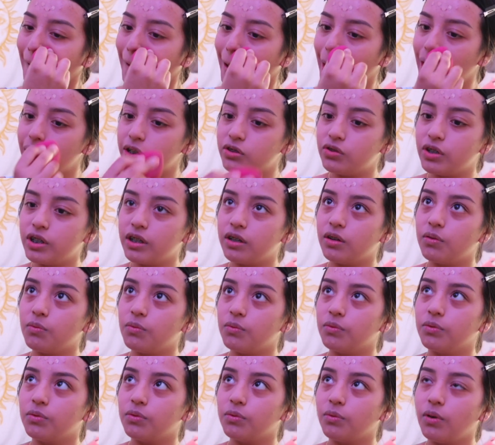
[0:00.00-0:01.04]
Hydrate your
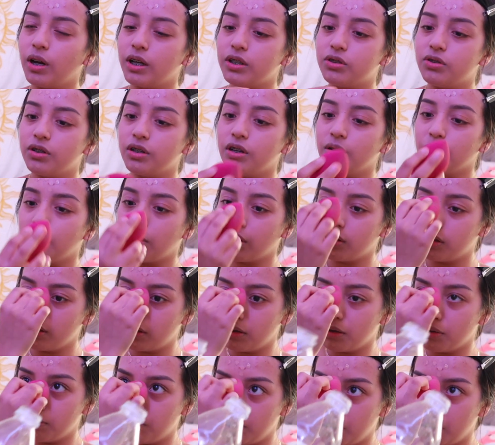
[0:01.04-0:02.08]
mouth a little